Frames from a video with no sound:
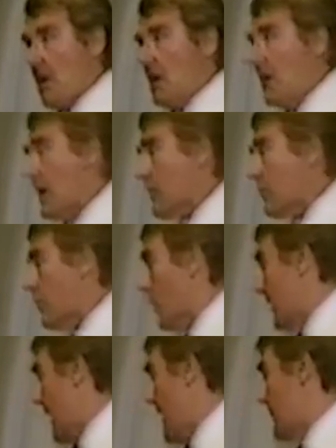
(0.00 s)
Now,
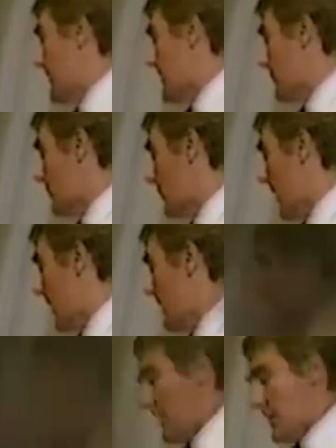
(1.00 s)
what happens
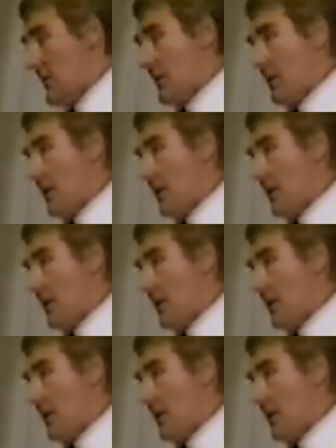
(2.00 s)
when this